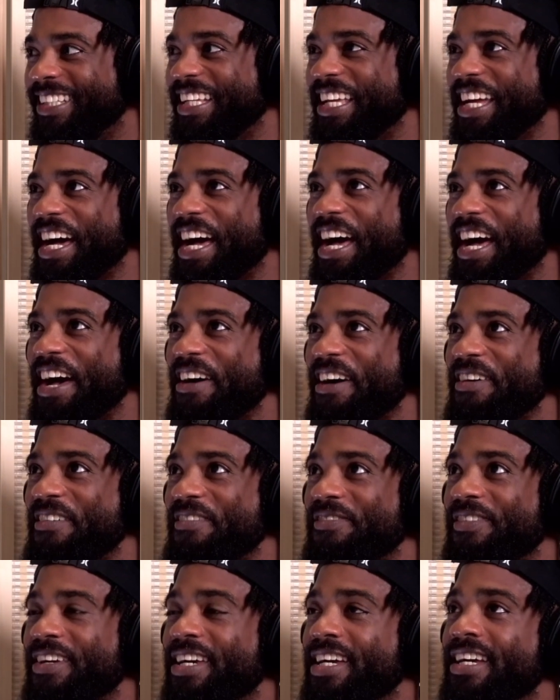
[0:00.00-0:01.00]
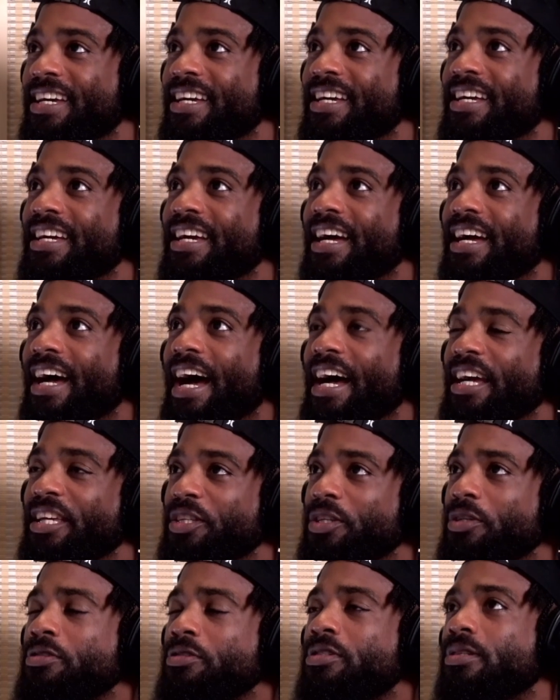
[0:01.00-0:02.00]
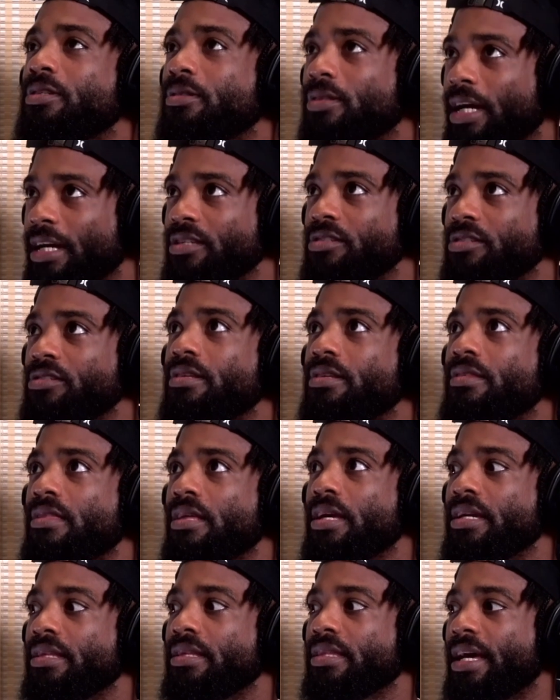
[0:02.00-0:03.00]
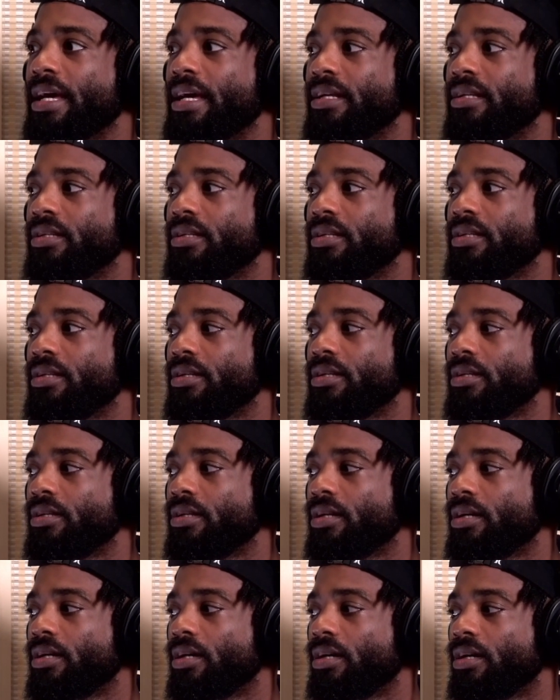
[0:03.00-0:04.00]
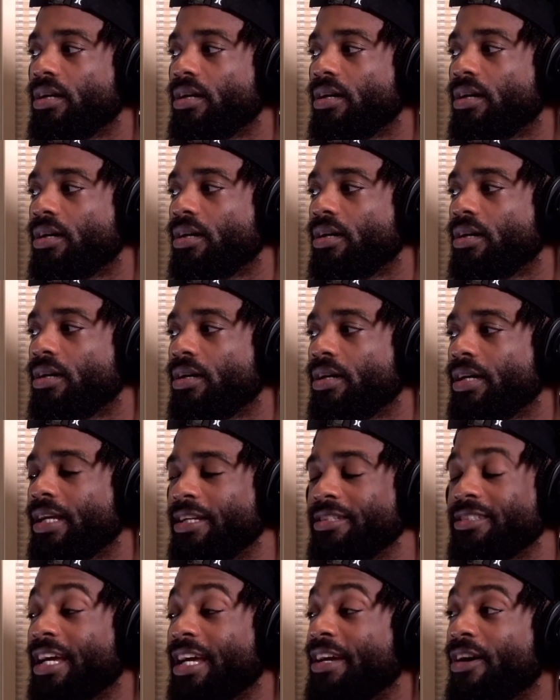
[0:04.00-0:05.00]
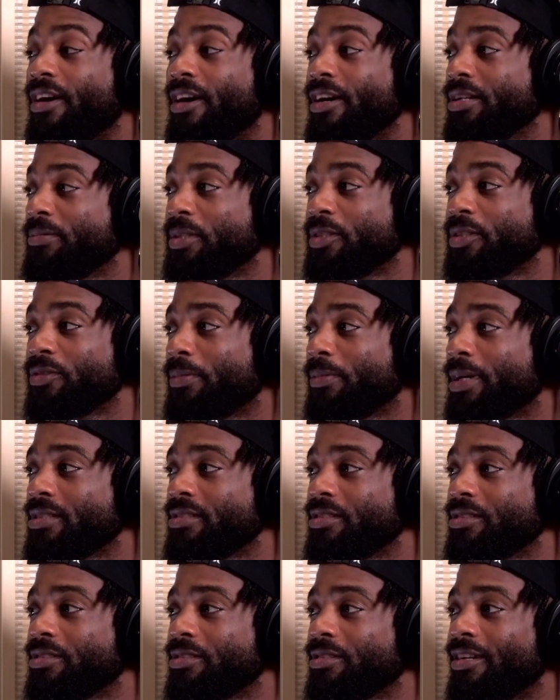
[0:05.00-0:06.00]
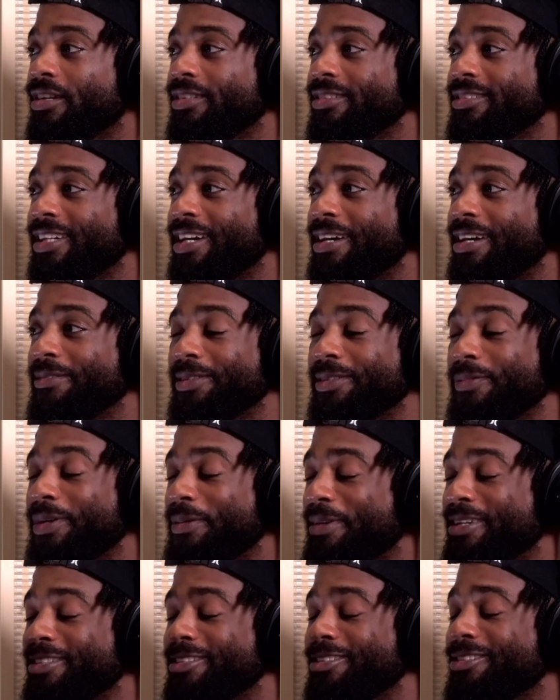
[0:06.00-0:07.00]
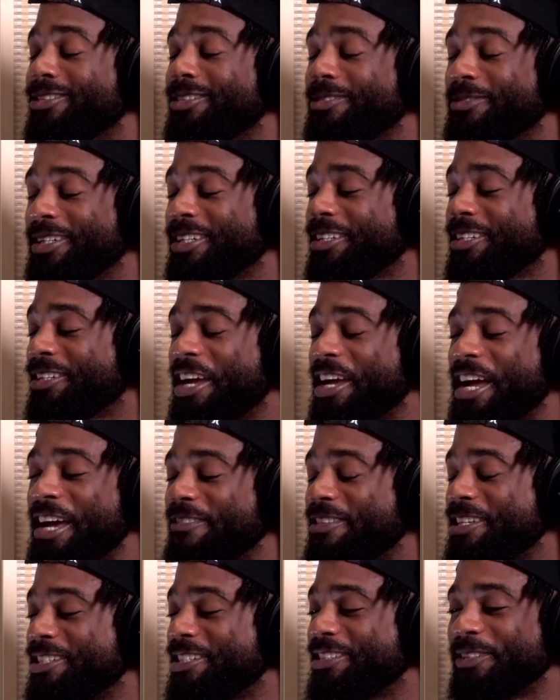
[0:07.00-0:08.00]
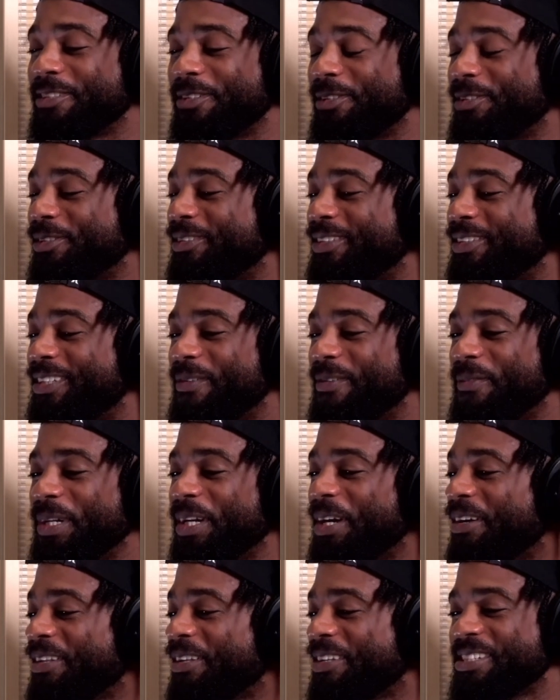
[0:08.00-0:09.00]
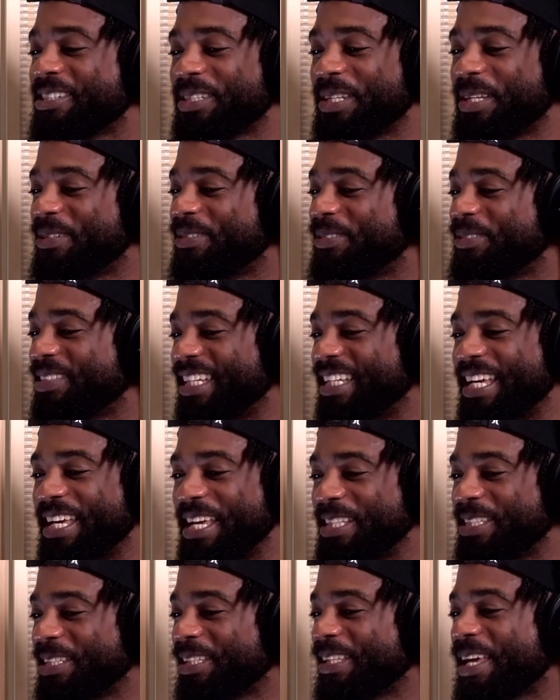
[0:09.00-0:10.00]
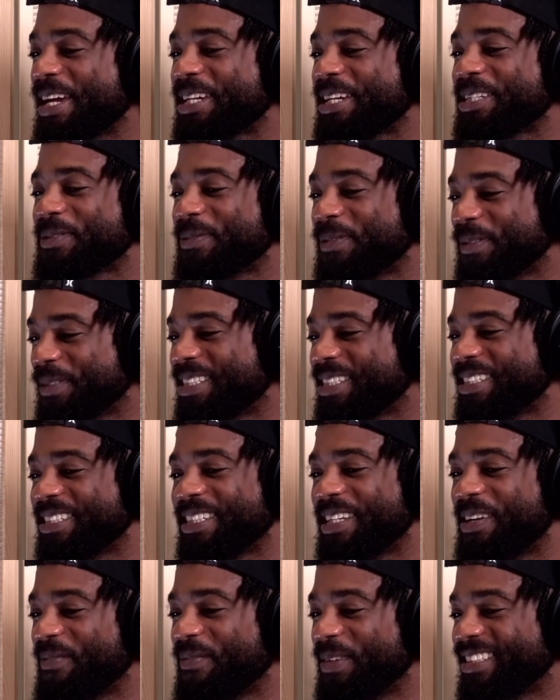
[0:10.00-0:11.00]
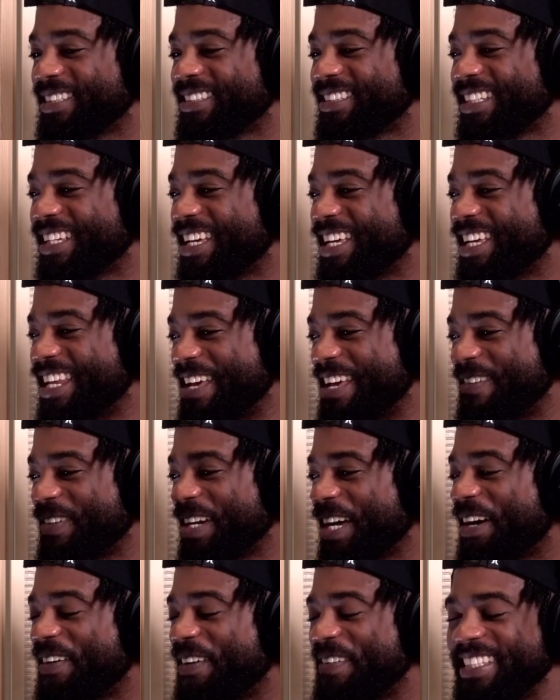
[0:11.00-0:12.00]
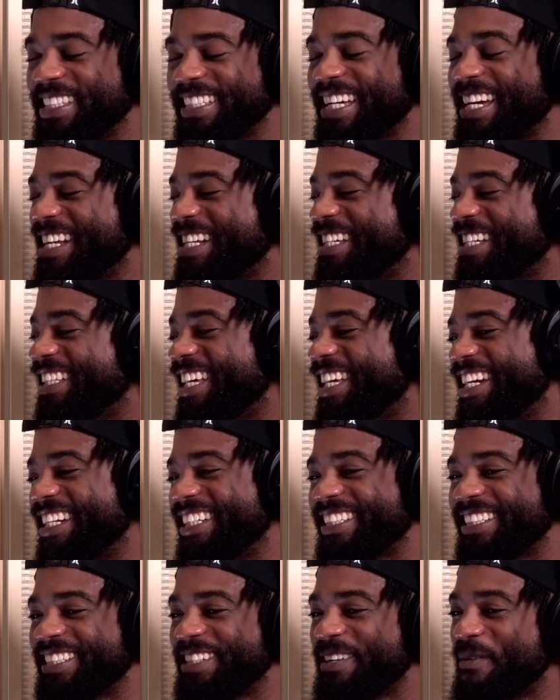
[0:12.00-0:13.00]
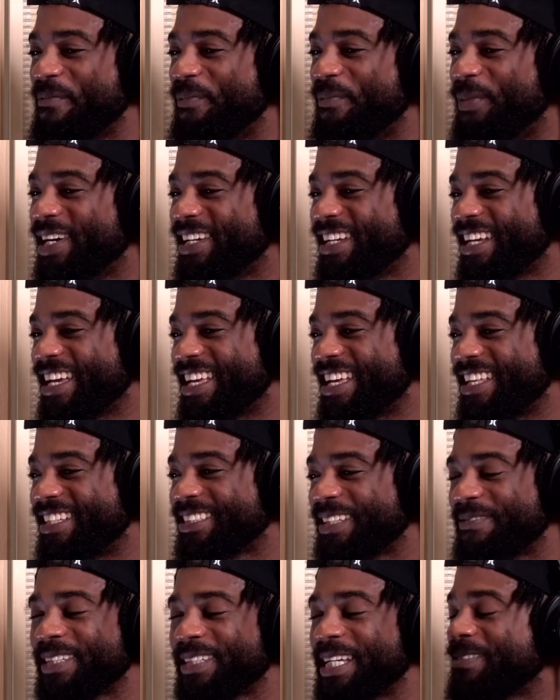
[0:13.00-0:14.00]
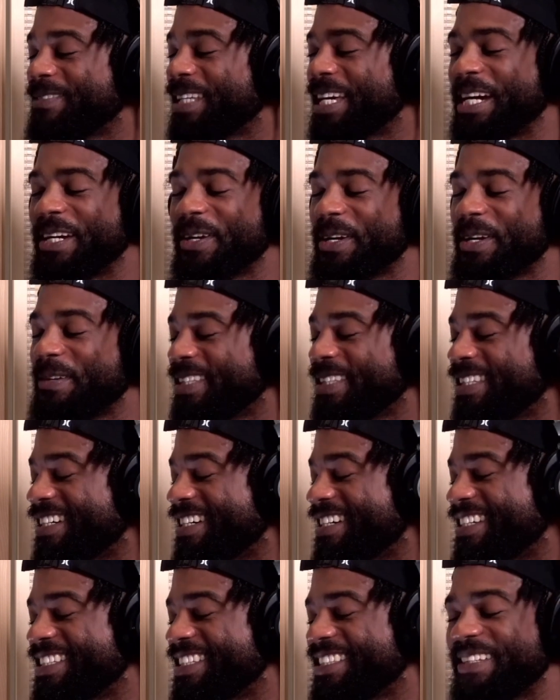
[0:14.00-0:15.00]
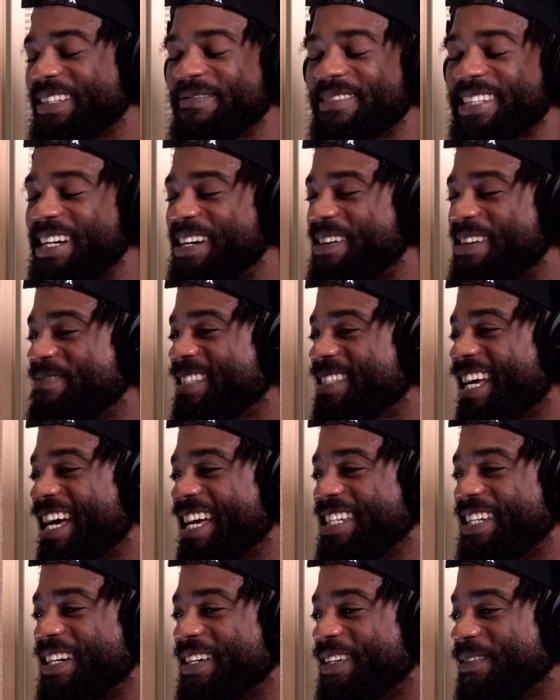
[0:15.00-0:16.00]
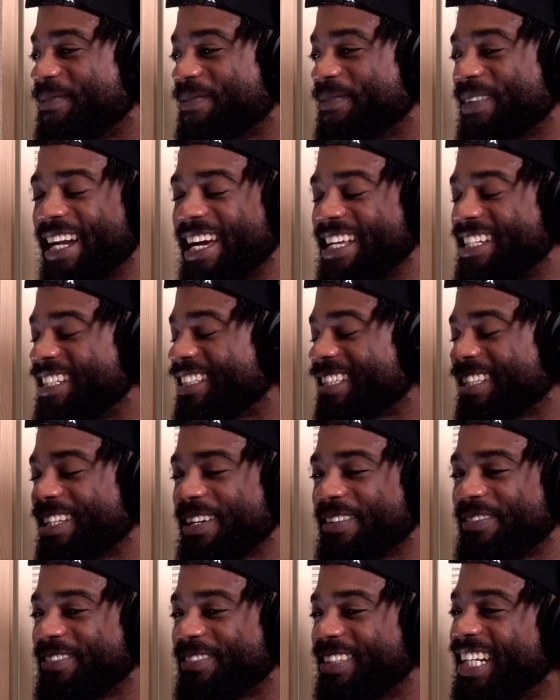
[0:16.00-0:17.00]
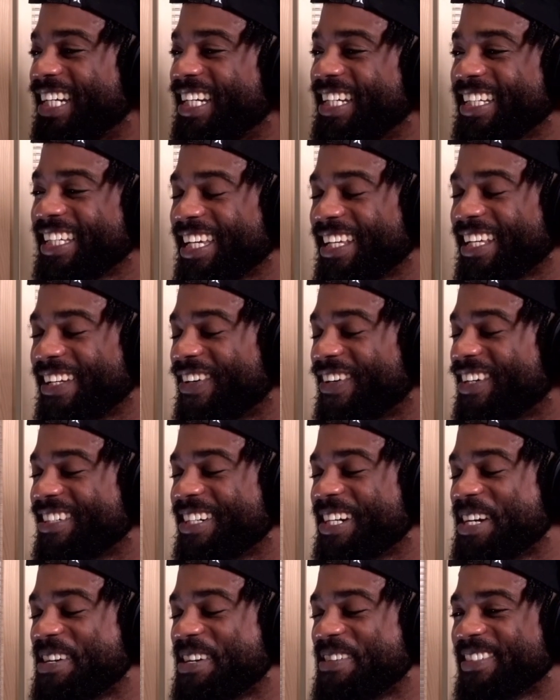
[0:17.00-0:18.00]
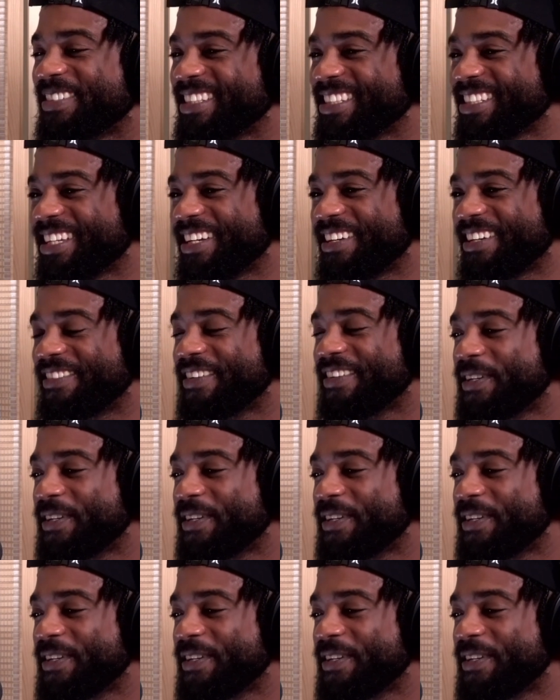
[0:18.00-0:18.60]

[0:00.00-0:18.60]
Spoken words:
I used to think that, and I used to have arguments with my sister all the time because me and my sister, we have these little, we call ourselves intellectuals to some extent, and we always kind of like butt heads. Sometimes I agree with her. Sometimes I don't, but I just love getting on her nerves with stuff.